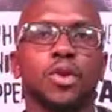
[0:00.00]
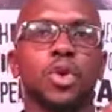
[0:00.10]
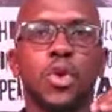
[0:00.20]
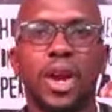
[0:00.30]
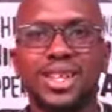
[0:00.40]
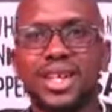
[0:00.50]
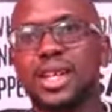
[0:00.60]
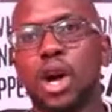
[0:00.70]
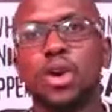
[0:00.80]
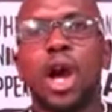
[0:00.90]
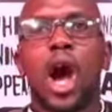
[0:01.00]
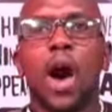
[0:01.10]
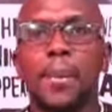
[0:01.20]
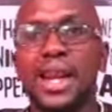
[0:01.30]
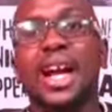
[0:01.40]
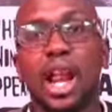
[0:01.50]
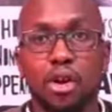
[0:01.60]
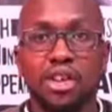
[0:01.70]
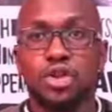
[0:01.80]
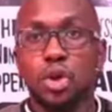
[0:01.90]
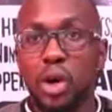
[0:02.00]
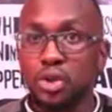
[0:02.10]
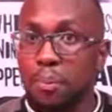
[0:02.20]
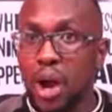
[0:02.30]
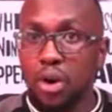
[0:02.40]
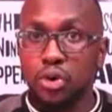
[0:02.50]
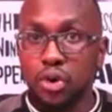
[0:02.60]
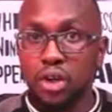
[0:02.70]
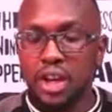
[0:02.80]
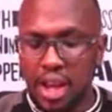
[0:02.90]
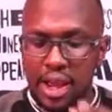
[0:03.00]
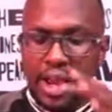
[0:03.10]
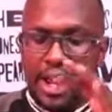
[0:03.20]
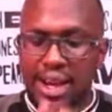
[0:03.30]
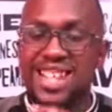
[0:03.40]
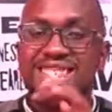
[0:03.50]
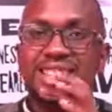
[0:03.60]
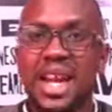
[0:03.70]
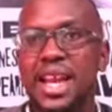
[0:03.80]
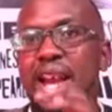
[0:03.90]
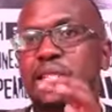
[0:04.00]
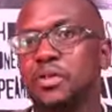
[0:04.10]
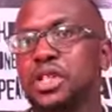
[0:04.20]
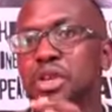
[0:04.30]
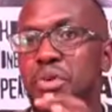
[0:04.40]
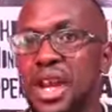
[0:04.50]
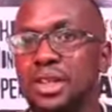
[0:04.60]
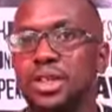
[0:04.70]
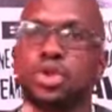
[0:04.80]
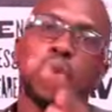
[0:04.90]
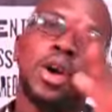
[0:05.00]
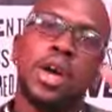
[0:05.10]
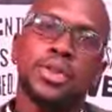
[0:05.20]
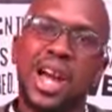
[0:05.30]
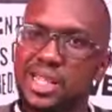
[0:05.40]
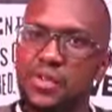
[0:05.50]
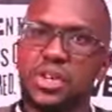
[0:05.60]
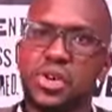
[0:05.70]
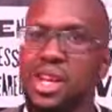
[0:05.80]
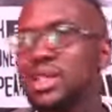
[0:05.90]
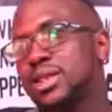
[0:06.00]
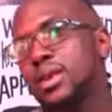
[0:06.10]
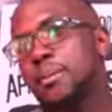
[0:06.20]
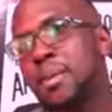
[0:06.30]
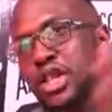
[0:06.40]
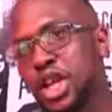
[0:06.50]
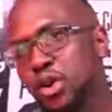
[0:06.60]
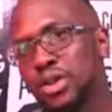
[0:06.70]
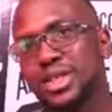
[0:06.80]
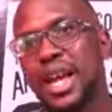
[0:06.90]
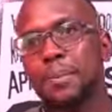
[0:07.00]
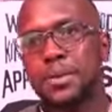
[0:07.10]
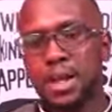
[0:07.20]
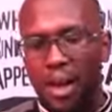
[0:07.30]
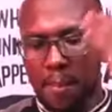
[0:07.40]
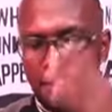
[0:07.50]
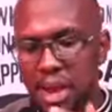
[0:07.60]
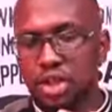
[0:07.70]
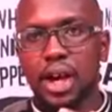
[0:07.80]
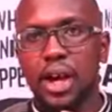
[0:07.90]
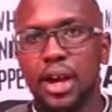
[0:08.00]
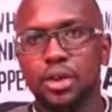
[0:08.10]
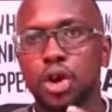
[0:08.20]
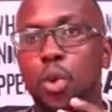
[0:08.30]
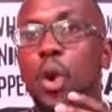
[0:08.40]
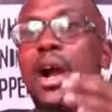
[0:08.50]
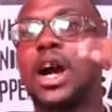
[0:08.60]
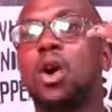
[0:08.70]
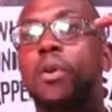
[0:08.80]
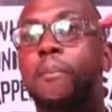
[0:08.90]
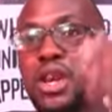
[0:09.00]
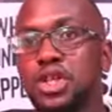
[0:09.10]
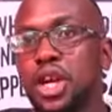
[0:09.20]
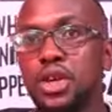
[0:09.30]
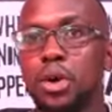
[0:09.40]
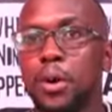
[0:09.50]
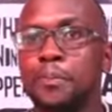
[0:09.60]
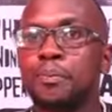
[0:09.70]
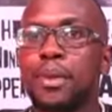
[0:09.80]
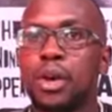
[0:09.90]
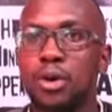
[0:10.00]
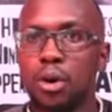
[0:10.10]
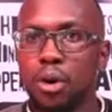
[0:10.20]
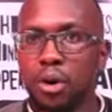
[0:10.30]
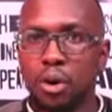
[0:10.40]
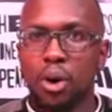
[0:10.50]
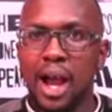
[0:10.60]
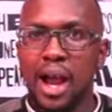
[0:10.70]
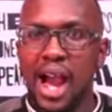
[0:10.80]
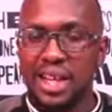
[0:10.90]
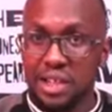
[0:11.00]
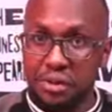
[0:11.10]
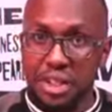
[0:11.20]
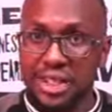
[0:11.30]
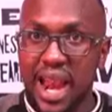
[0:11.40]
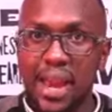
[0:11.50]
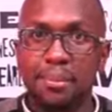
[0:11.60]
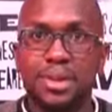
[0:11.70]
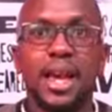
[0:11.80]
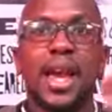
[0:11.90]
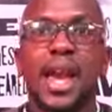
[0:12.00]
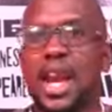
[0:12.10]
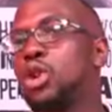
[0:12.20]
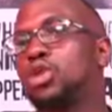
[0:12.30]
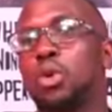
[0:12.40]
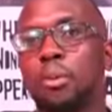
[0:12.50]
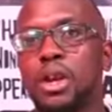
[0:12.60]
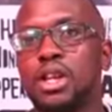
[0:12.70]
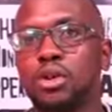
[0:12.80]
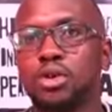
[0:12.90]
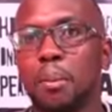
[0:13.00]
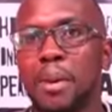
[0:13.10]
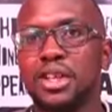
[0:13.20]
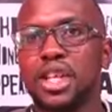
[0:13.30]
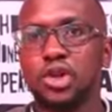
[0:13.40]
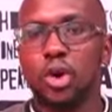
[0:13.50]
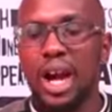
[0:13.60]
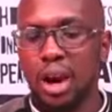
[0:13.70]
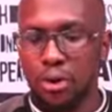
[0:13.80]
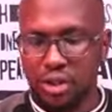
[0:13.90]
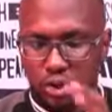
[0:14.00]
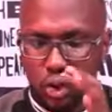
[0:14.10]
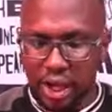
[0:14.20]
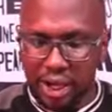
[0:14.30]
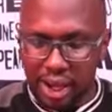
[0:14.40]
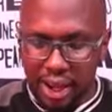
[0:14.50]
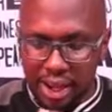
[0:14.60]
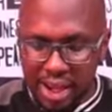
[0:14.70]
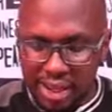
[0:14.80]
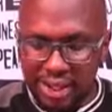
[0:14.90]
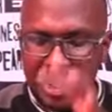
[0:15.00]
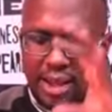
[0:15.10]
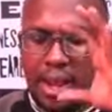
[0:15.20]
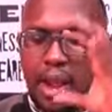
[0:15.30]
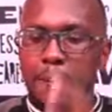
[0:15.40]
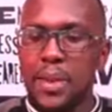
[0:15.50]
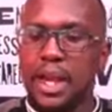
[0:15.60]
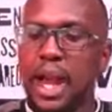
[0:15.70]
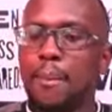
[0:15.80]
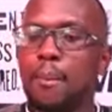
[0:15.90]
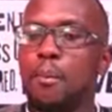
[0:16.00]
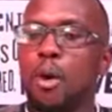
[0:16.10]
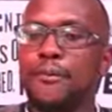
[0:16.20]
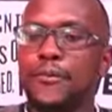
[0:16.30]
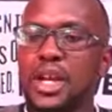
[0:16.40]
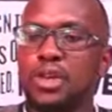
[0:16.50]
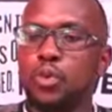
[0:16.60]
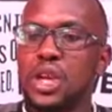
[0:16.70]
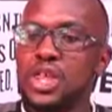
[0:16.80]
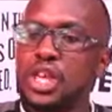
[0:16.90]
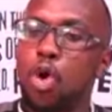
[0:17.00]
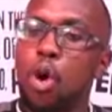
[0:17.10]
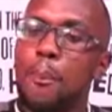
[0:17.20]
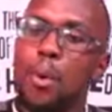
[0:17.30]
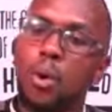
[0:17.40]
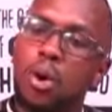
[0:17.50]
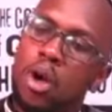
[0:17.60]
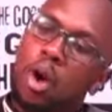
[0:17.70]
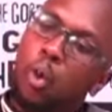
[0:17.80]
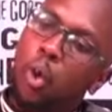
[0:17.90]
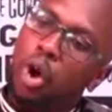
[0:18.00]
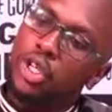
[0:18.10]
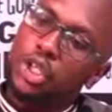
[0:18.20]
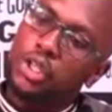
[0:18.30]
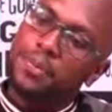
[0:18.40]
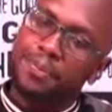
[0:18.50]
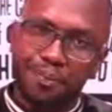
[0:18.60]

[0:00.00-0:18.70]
And you can set out how many calories do you want to burn out during the day. It has daily activity rings. So the activity rings measure your steps, measure your workout, measure your activity times, and it also measures your calories. So you can easily become more fit with the Oppo Watch.